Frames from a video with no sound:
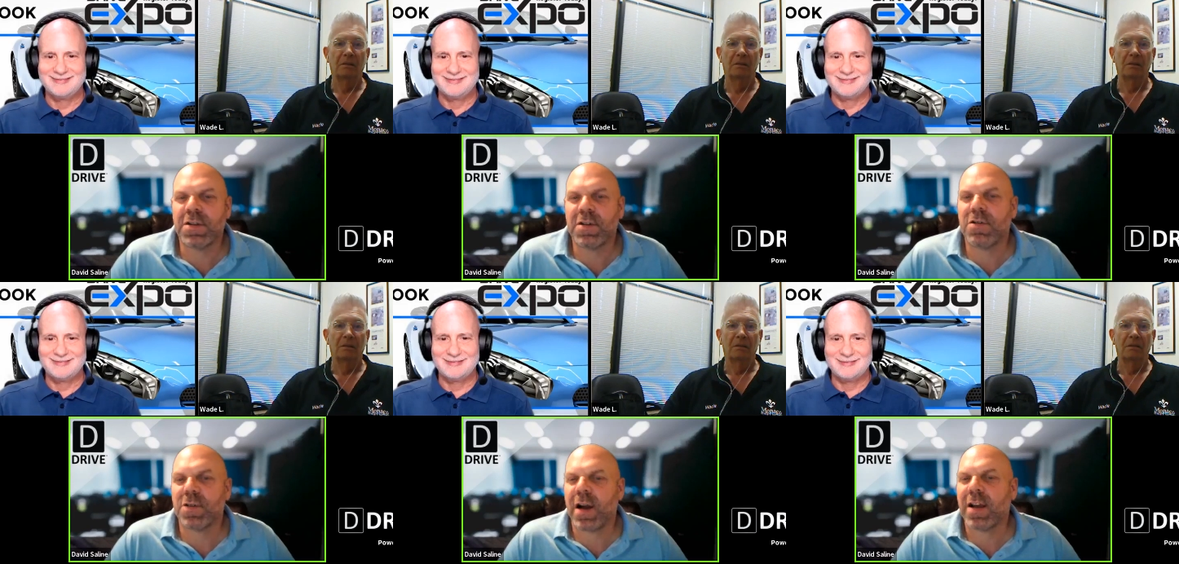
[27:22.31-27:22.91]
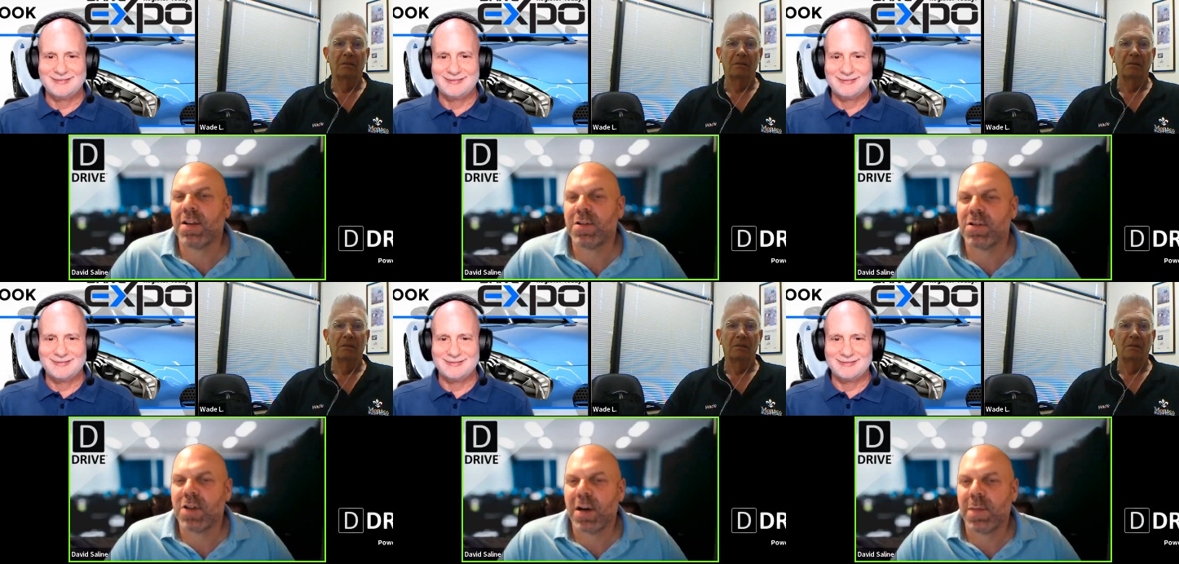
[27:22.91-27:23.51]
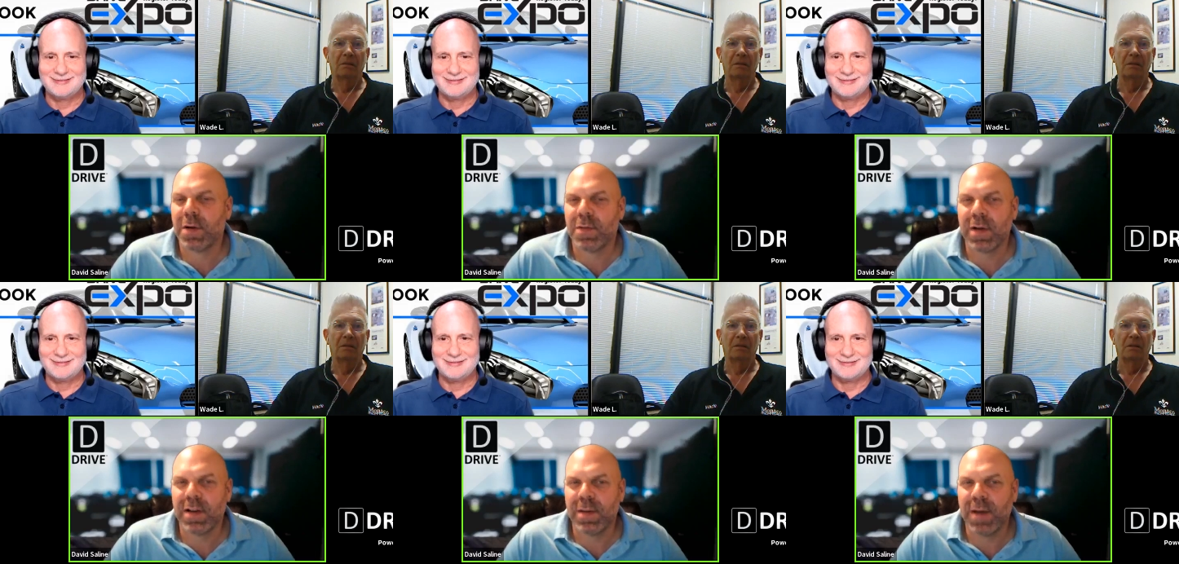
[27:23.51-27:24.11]
Speaker 1: you track in your shop on a
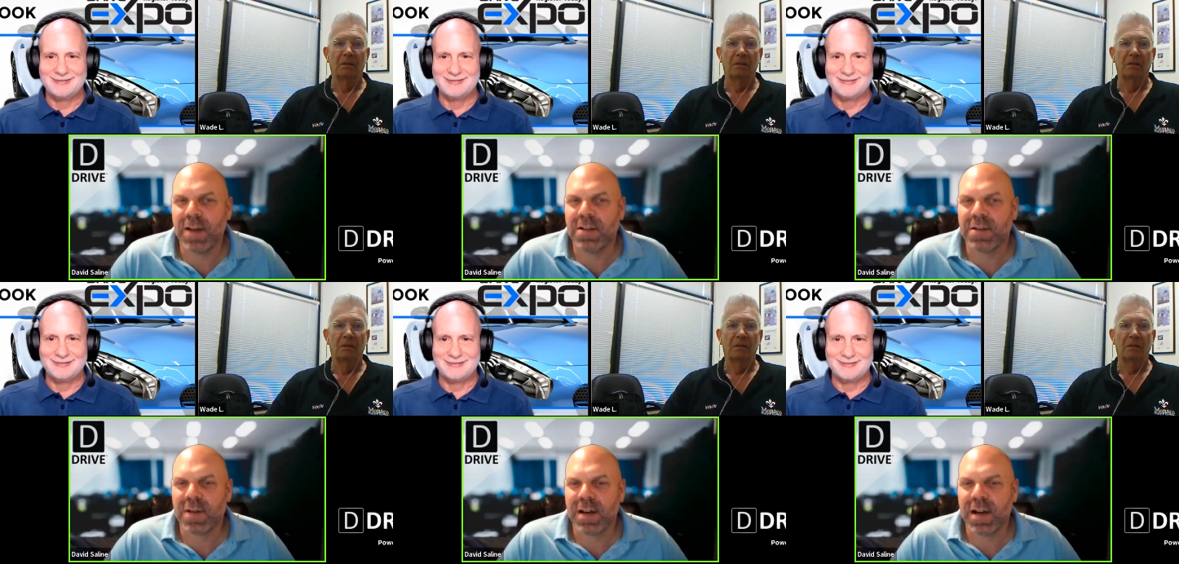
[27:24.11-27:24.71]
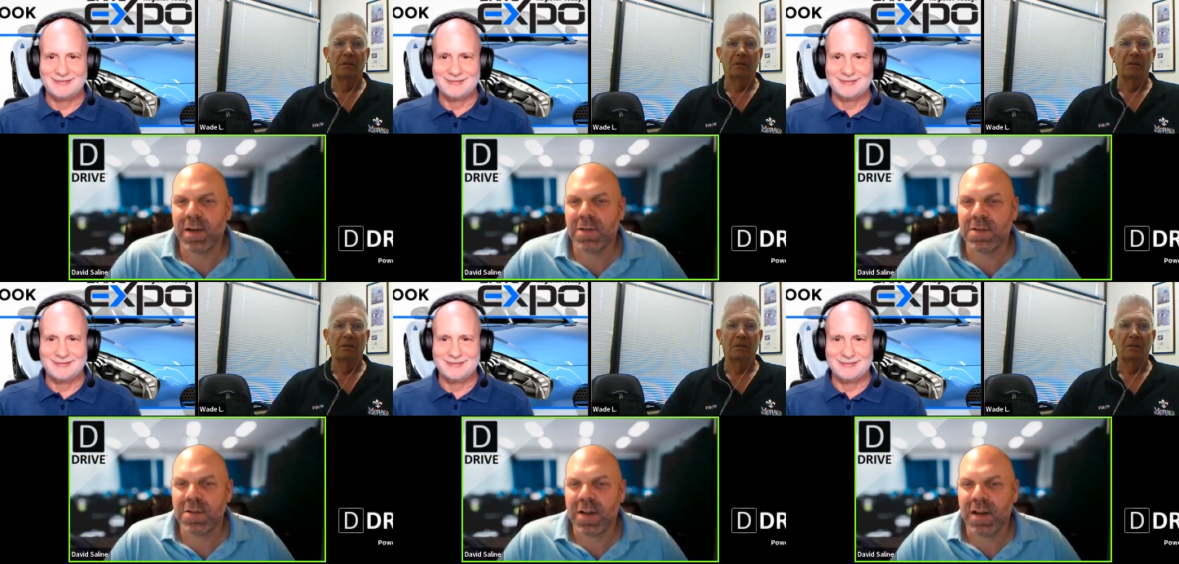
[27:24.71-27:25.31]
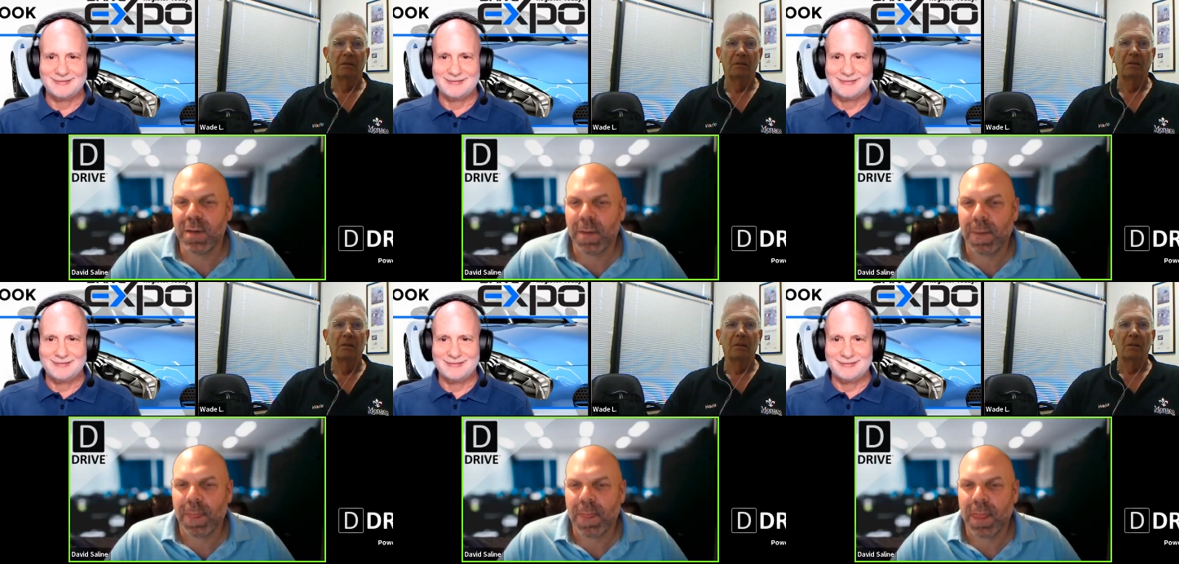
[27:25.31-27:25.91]
weekly basis right now? Would you say?
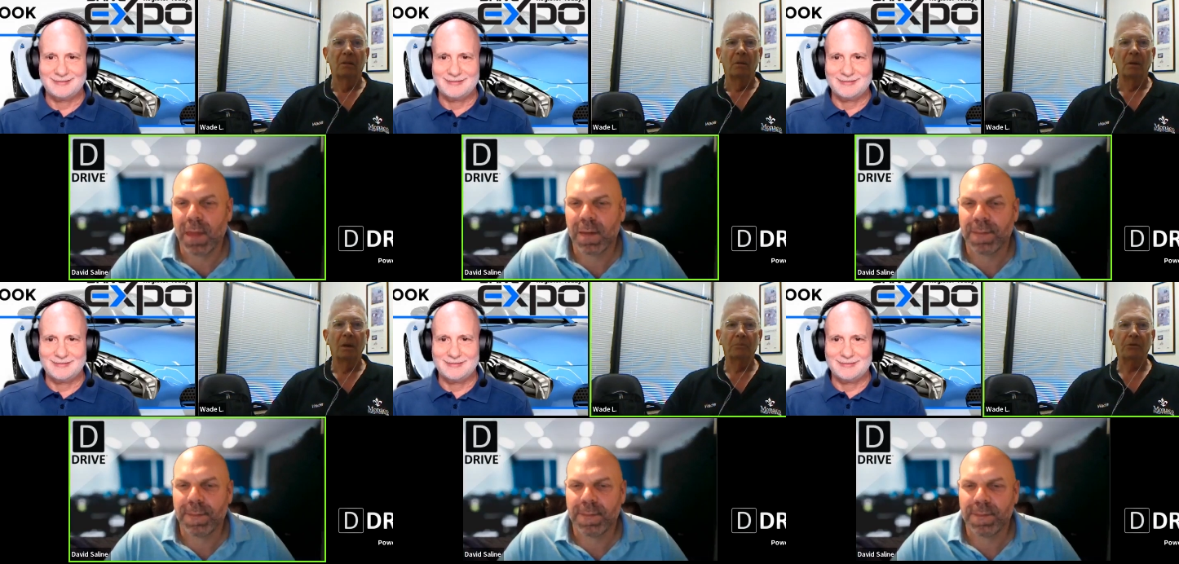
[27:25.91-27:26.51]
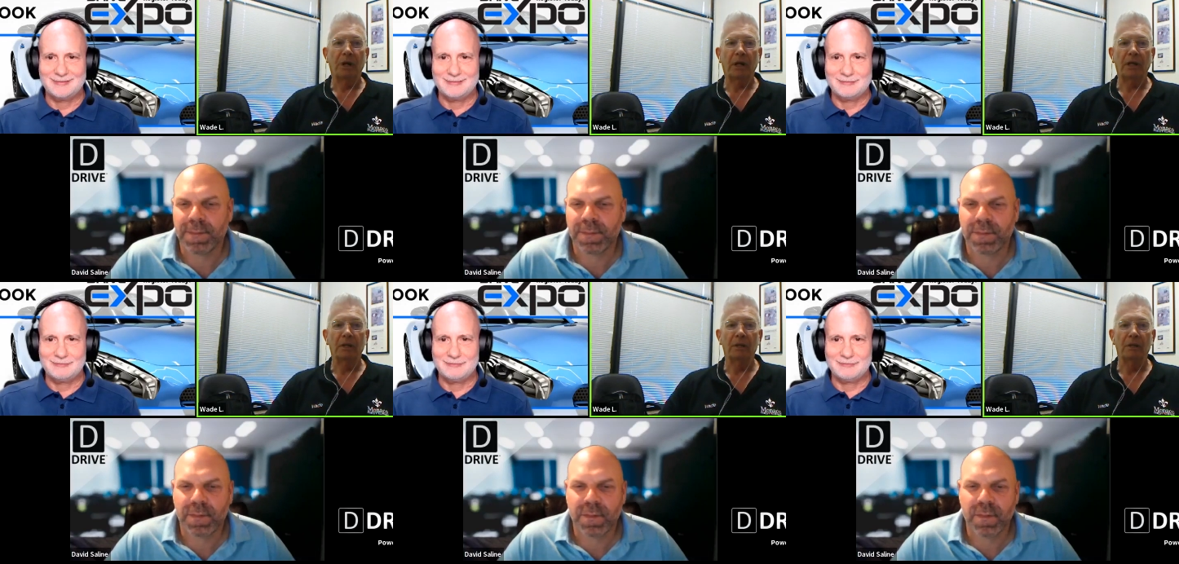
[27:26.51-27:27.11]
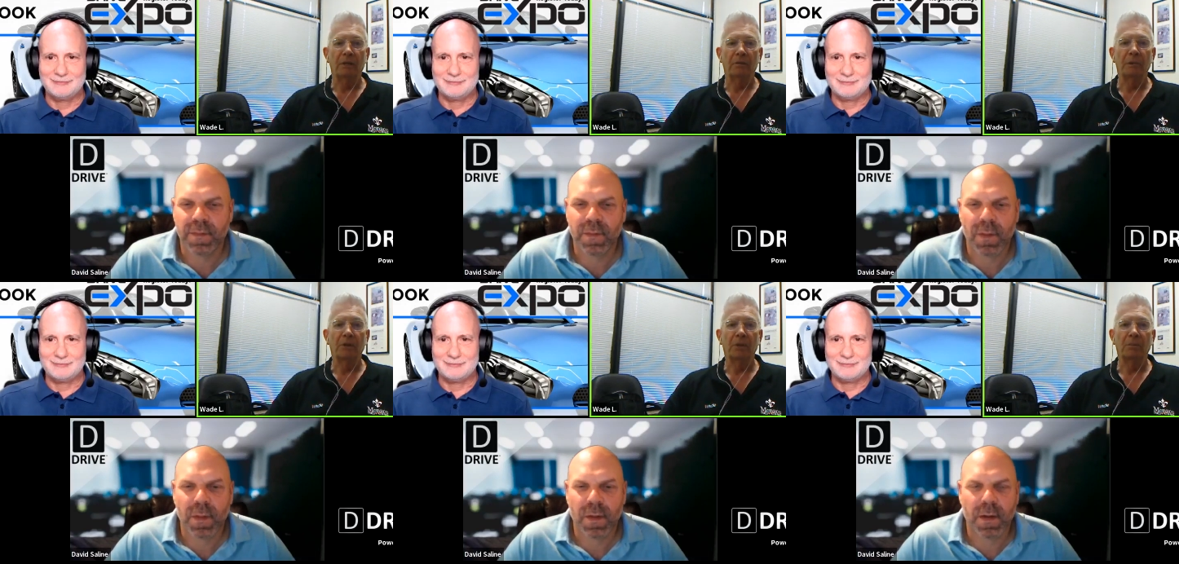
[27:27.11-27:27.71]
Speaker 2: Well, I'm tracking the, the
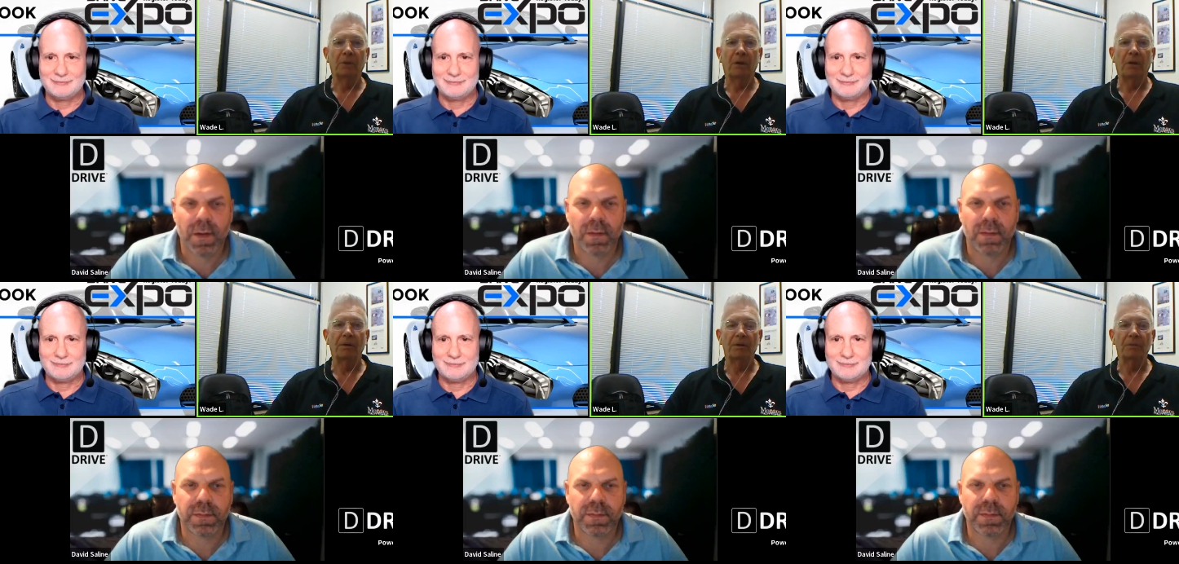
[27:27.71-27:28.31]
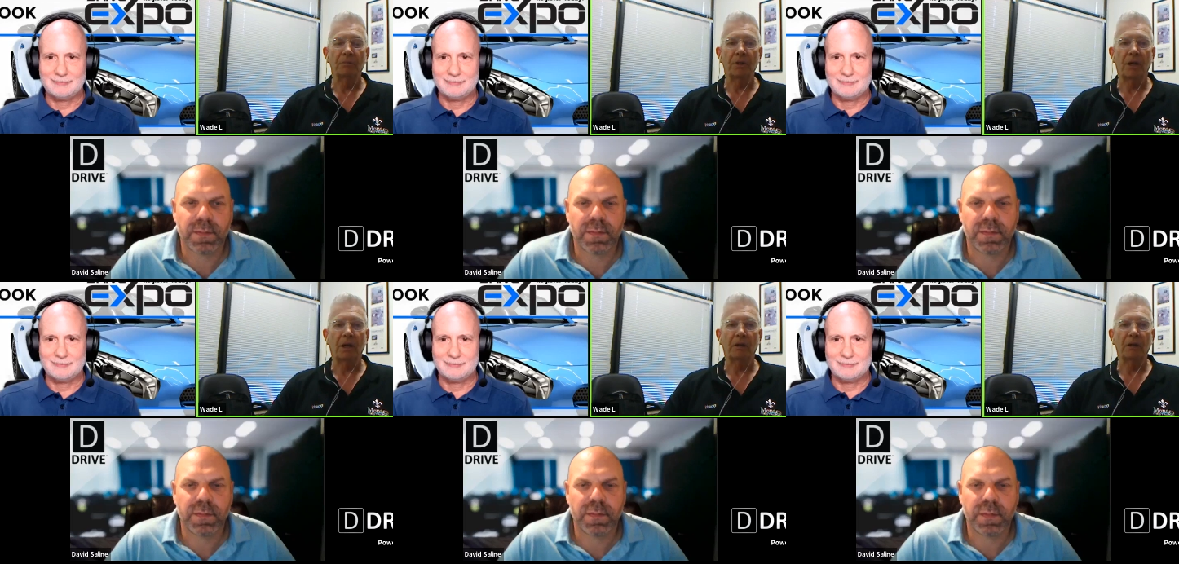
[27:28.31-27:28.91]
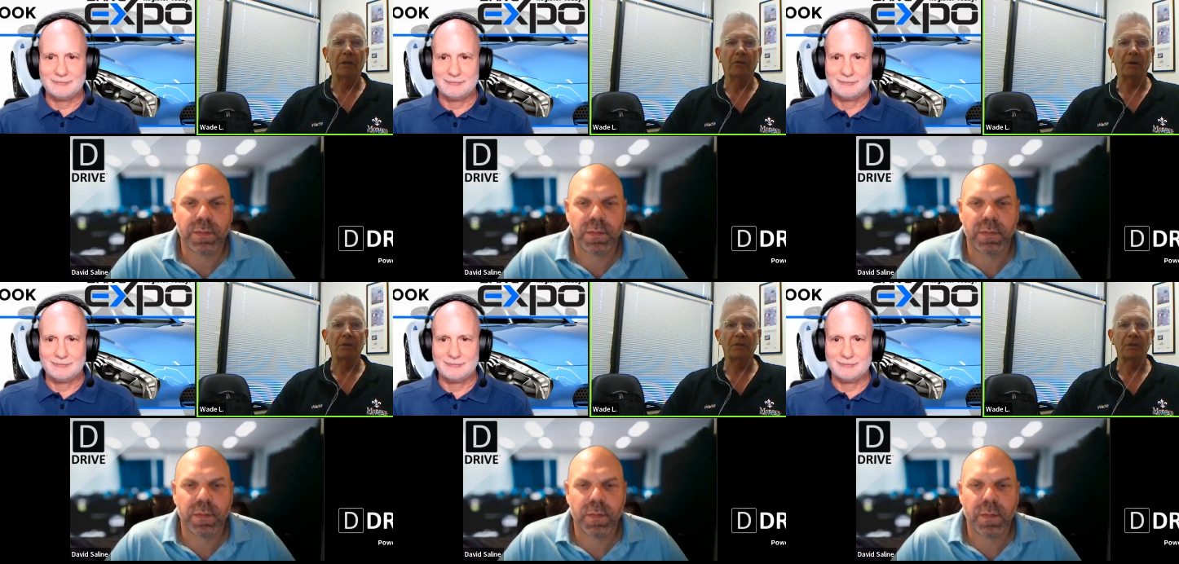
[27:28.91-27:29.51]
billable hours. I'm tracking the
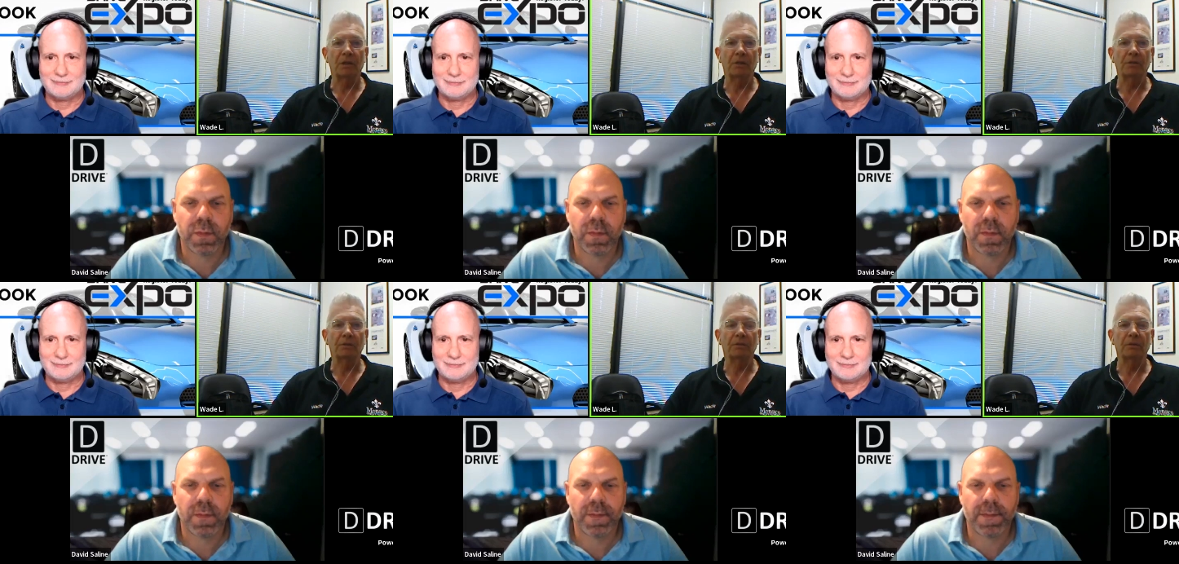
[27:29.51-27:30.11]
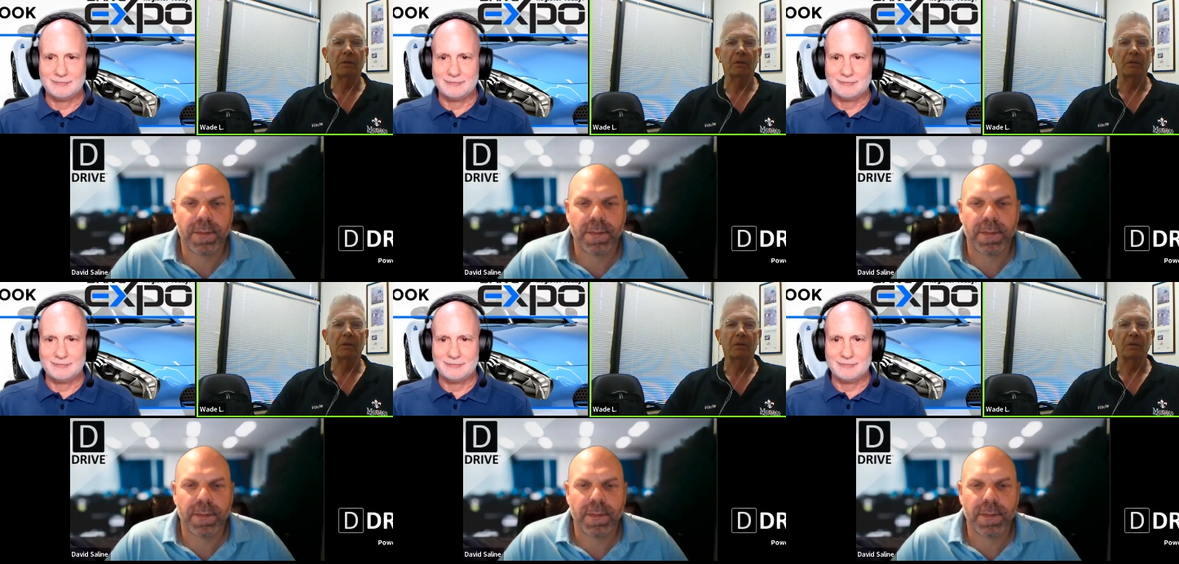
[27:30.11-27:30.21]
gross sales.